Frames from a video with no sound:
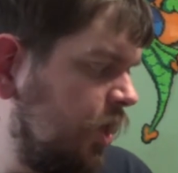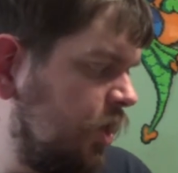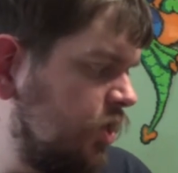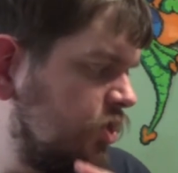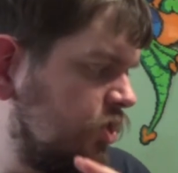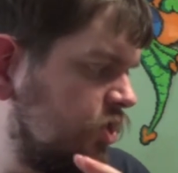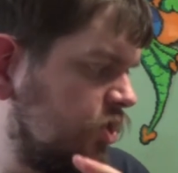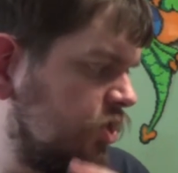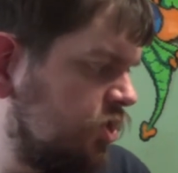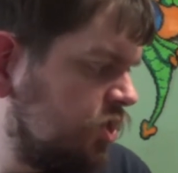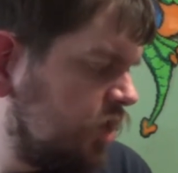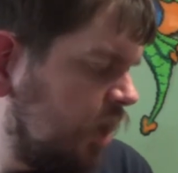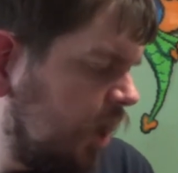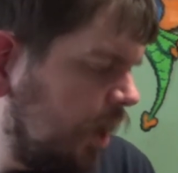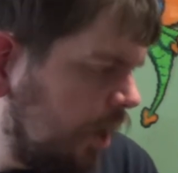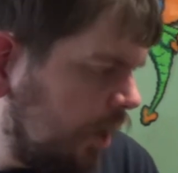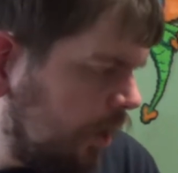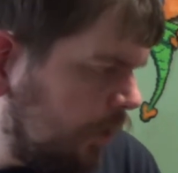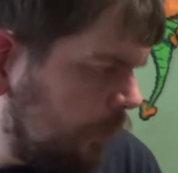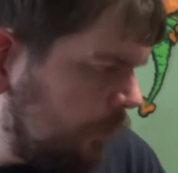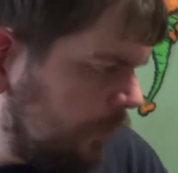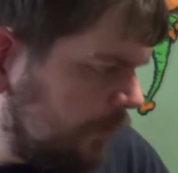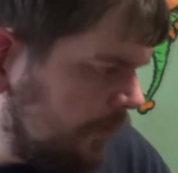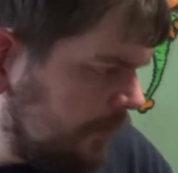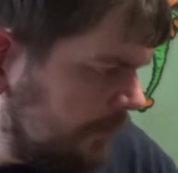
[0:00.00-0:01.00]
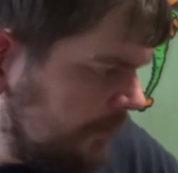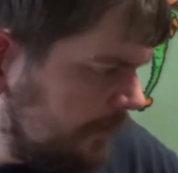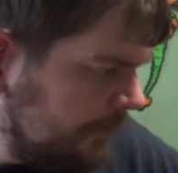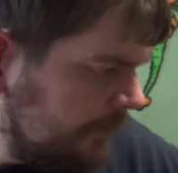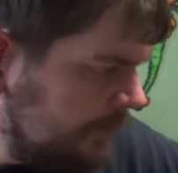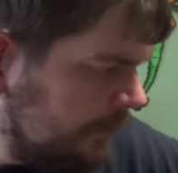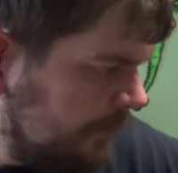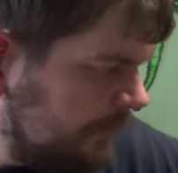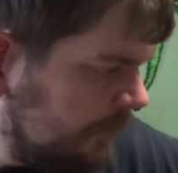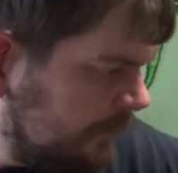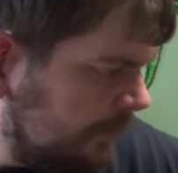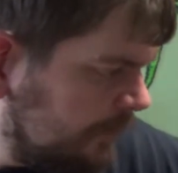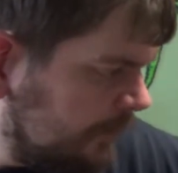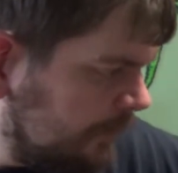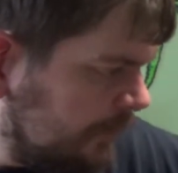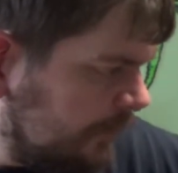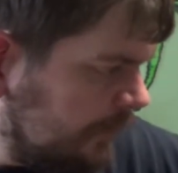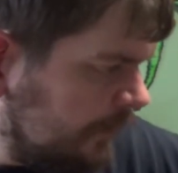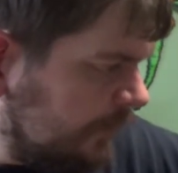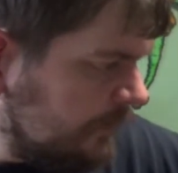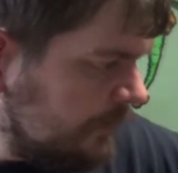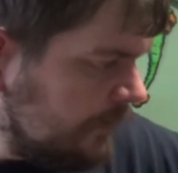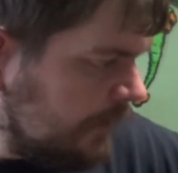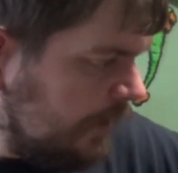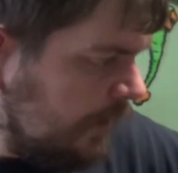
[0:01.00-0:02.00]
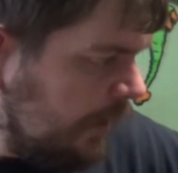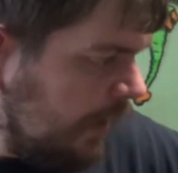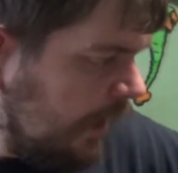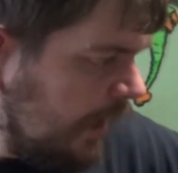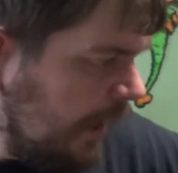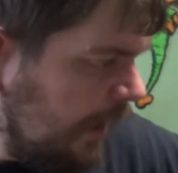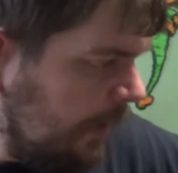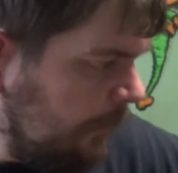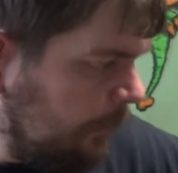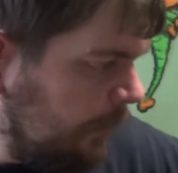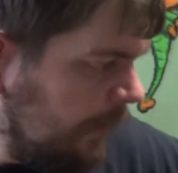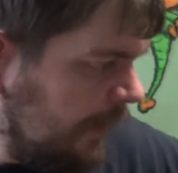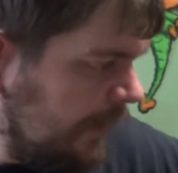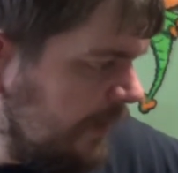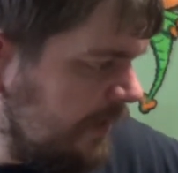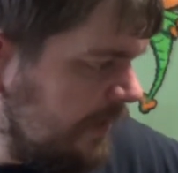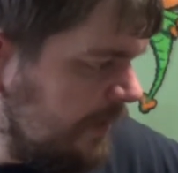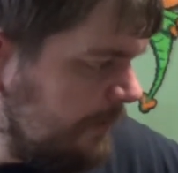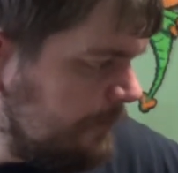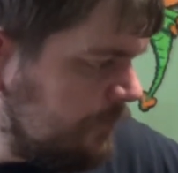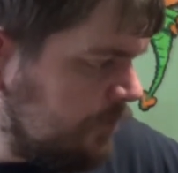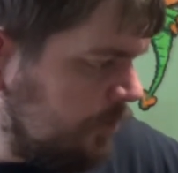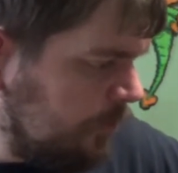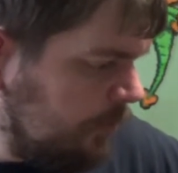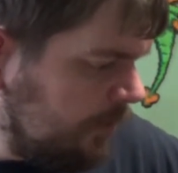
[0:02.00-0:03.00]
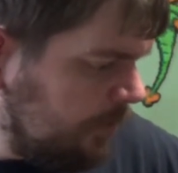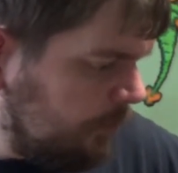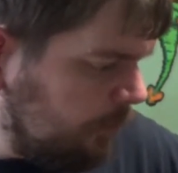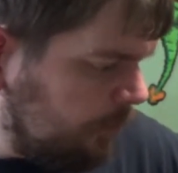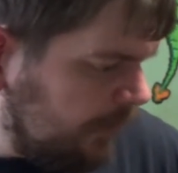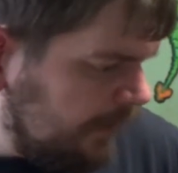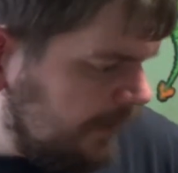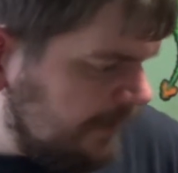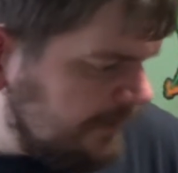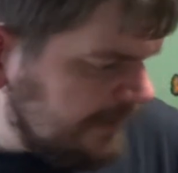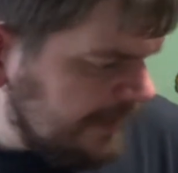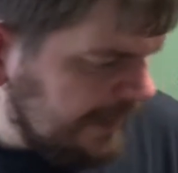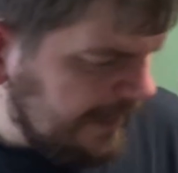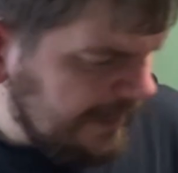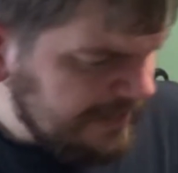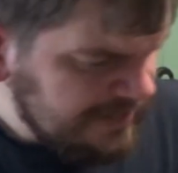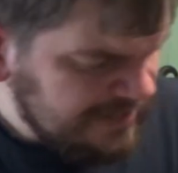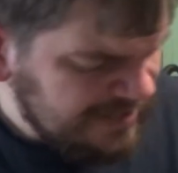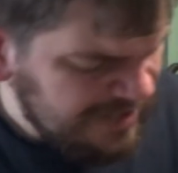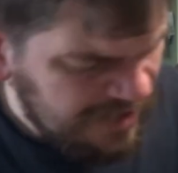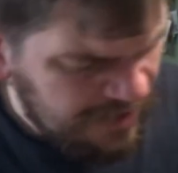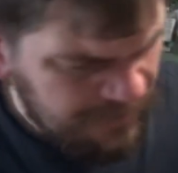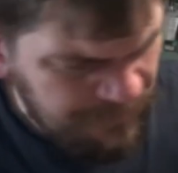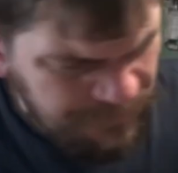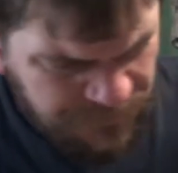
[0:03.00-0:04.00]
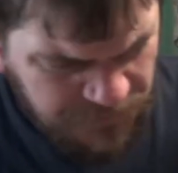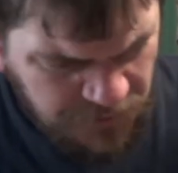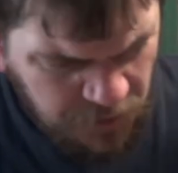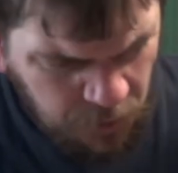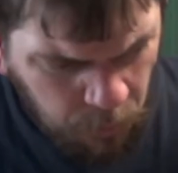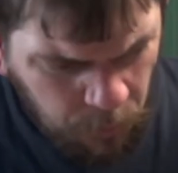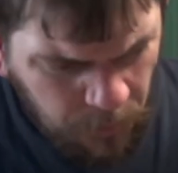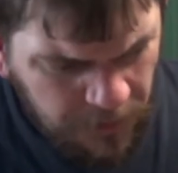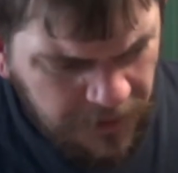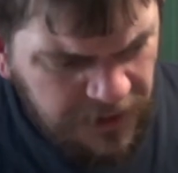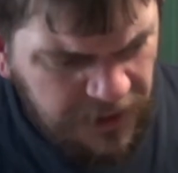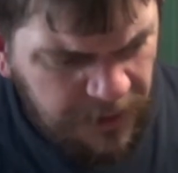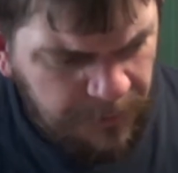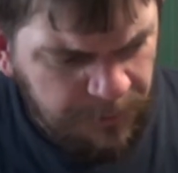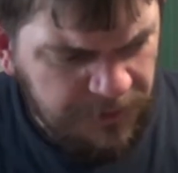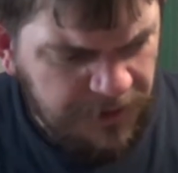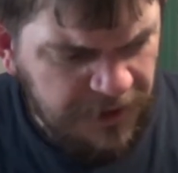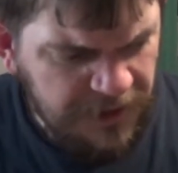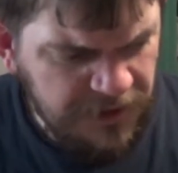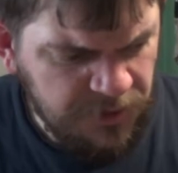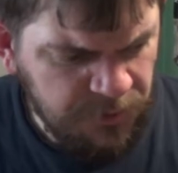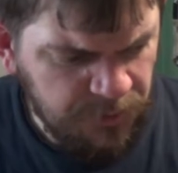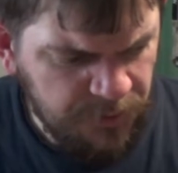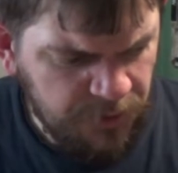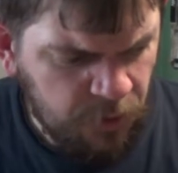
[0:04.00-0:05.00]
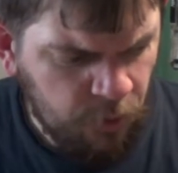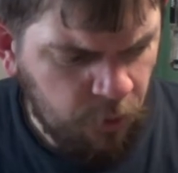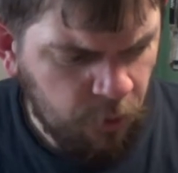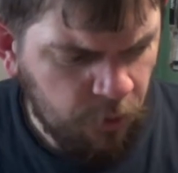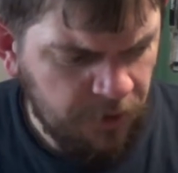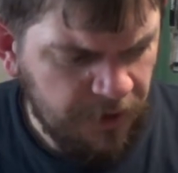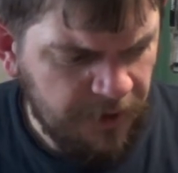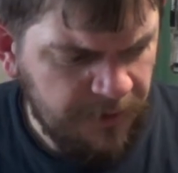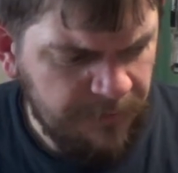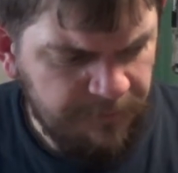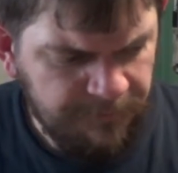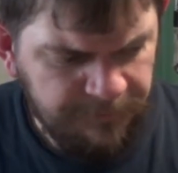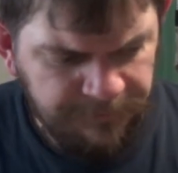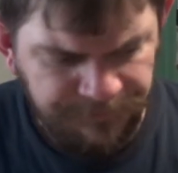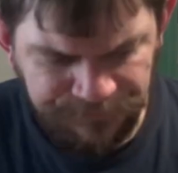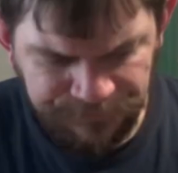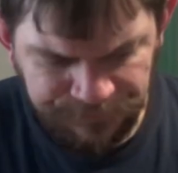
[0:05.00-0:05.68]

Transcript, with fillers: So, uh, what I ended up doing was I had to wait a couple days to record it.